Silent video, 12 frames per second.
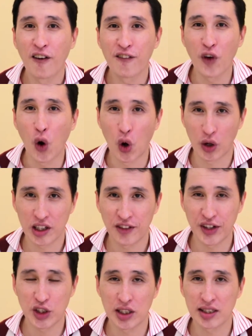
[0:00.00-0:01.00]
for
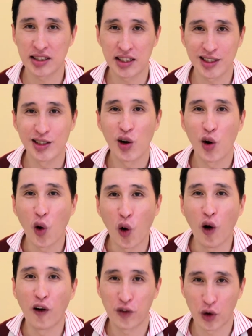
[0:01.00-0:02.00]
efficiency
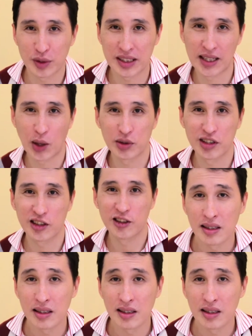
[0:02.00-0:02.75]
or for results.